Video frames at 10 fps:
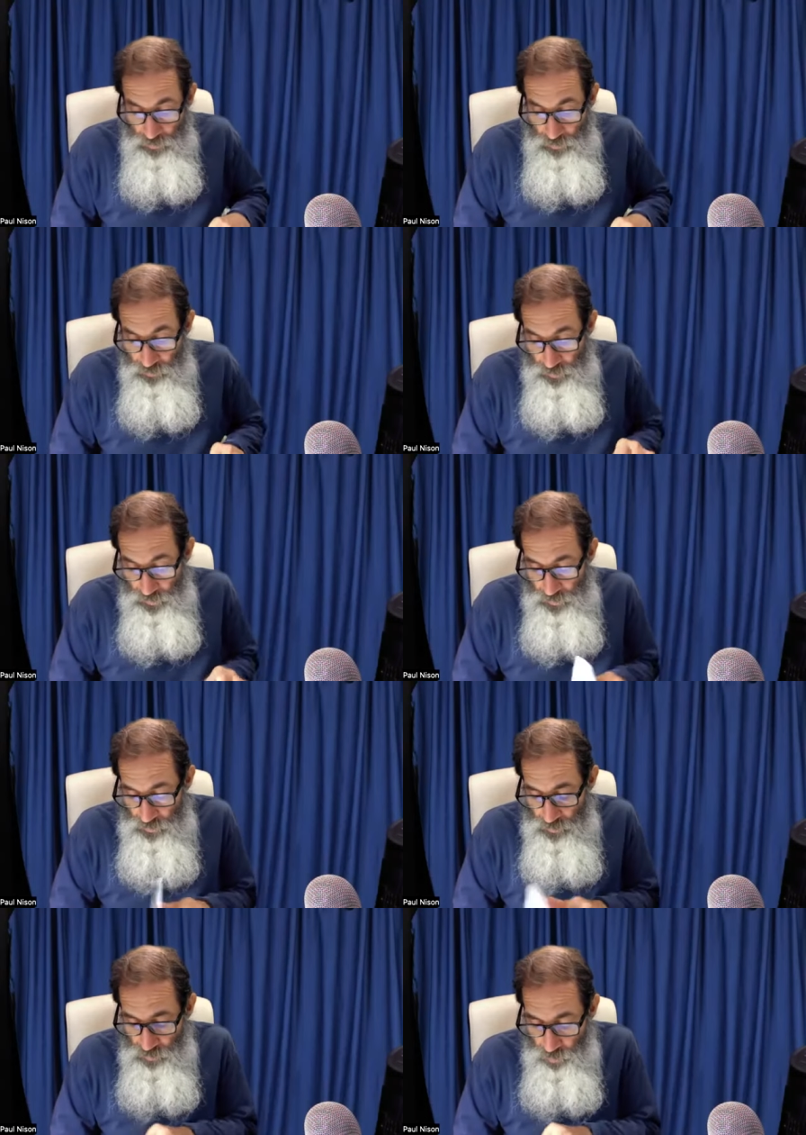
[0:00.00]

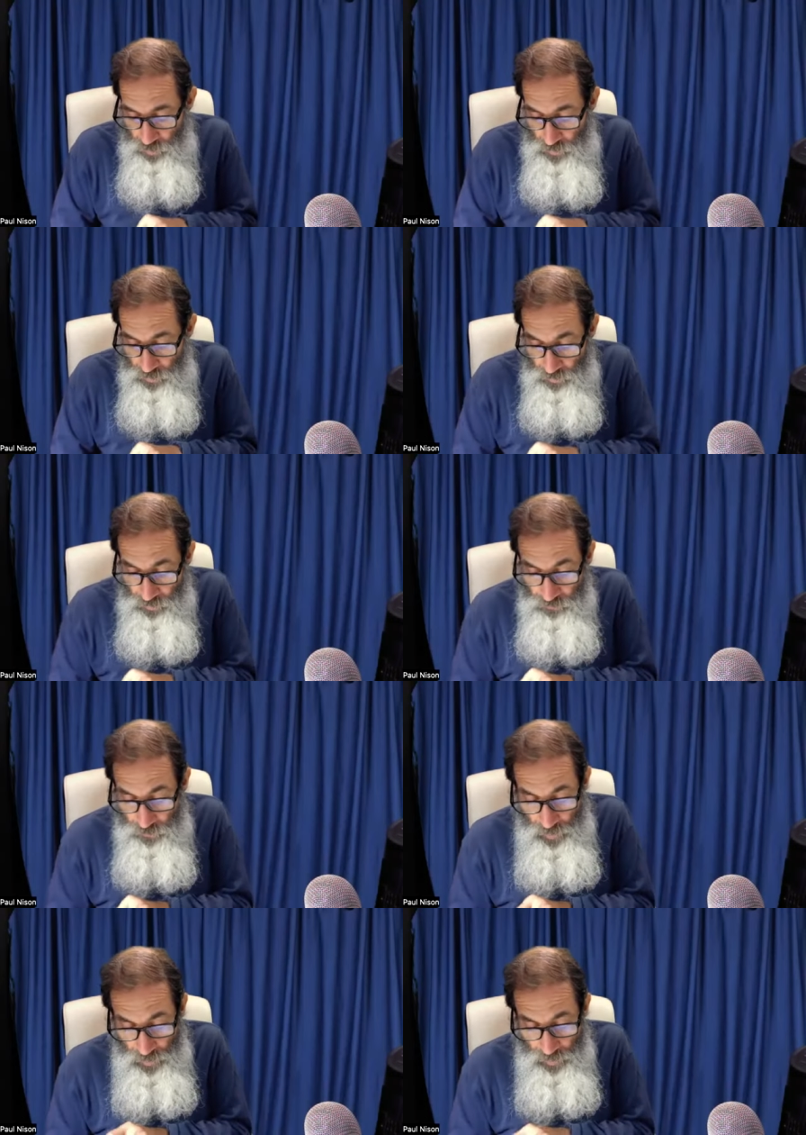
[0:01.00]
Leviticus
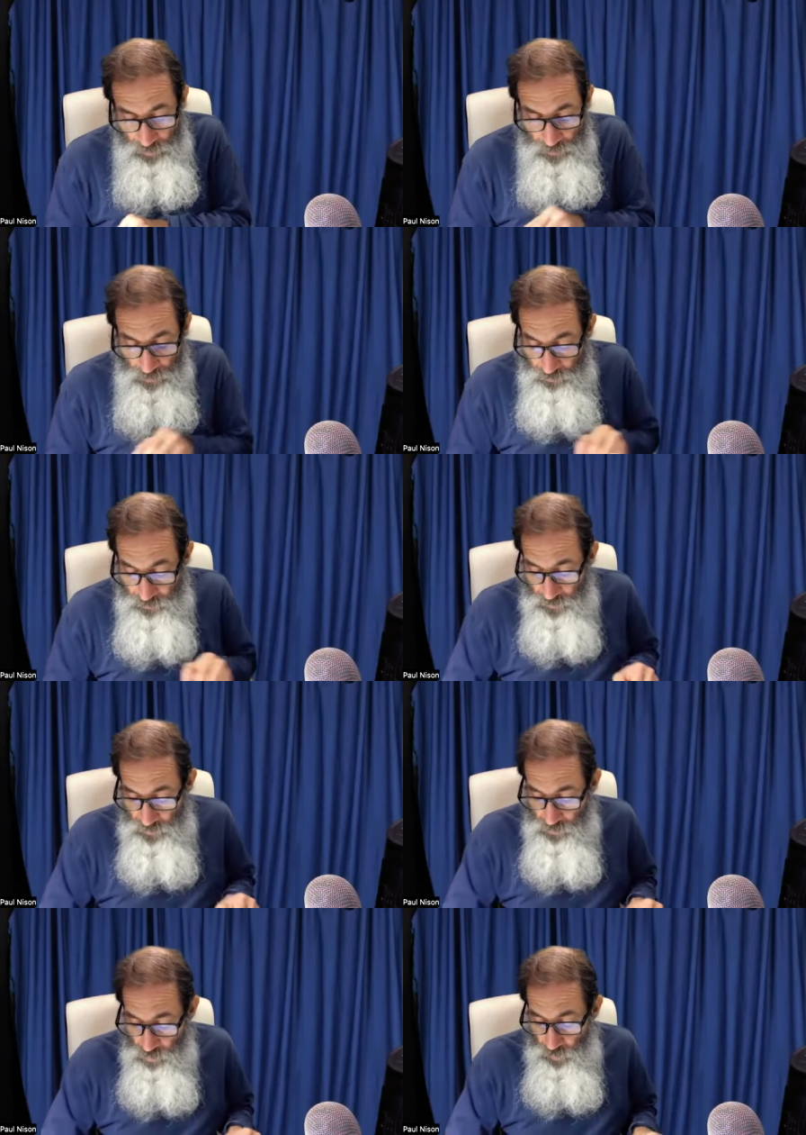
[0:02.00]
25 and
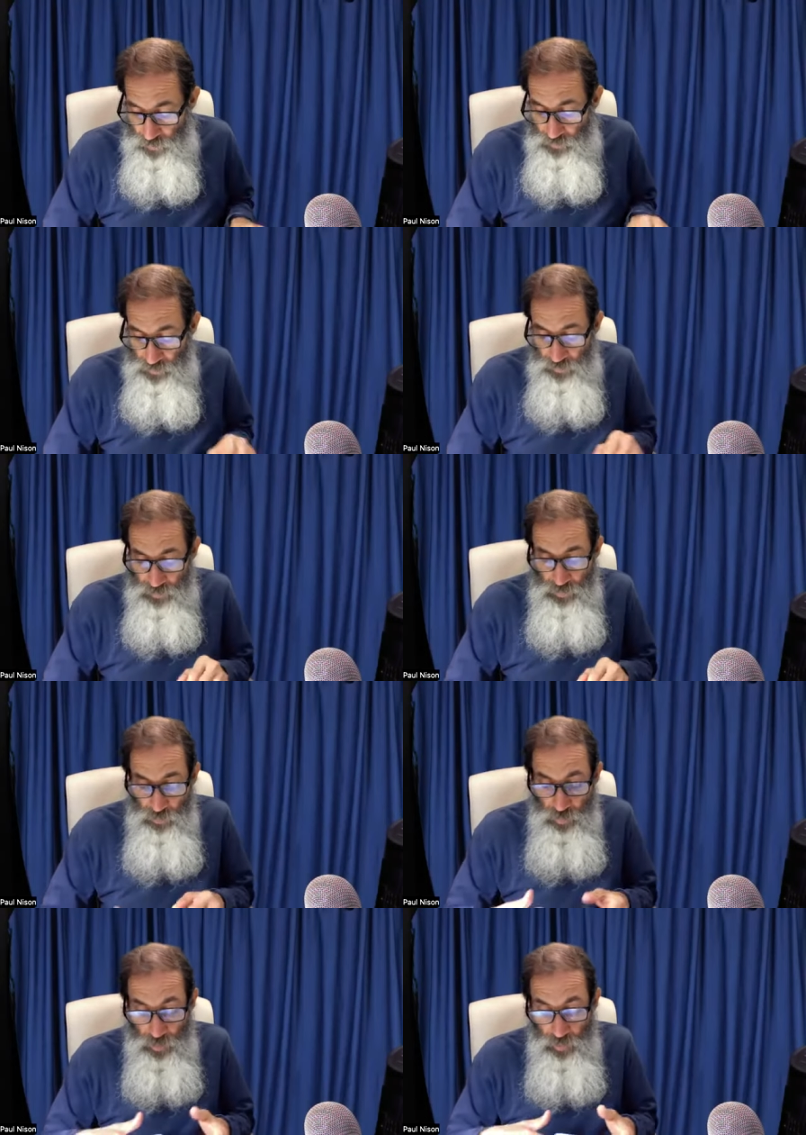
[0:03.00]
Leviticus 26 as
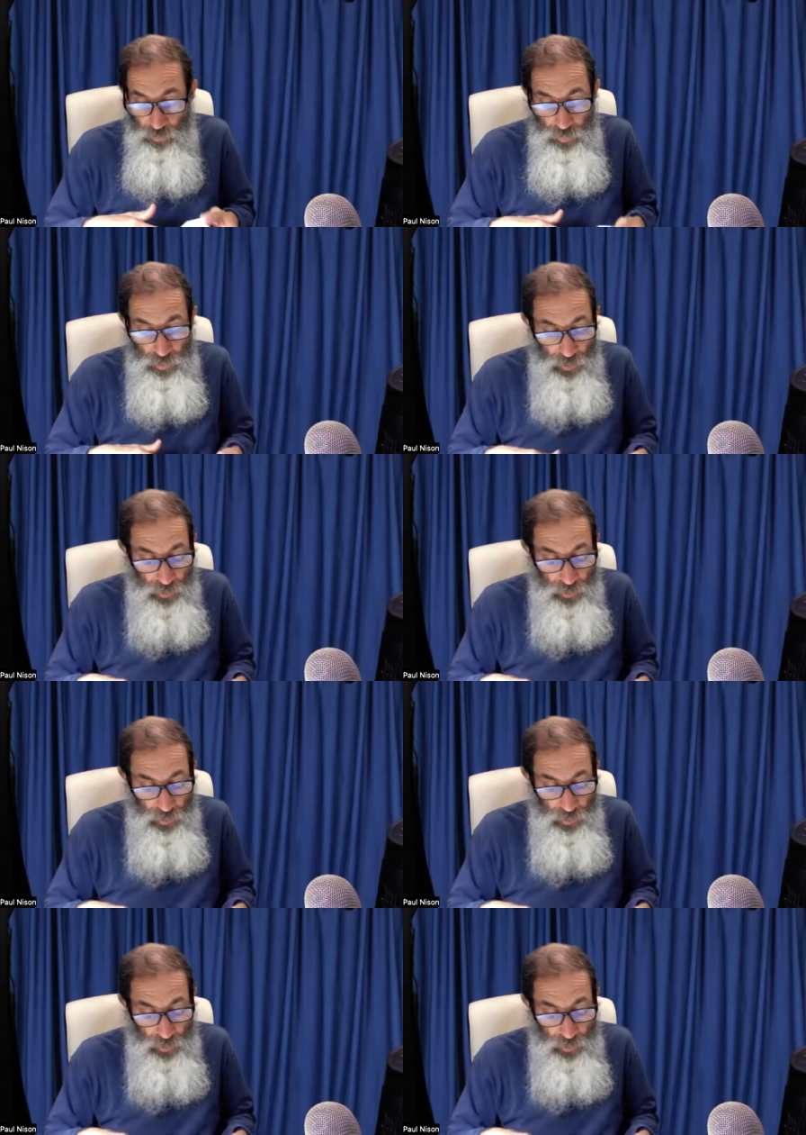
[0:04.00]
we come to the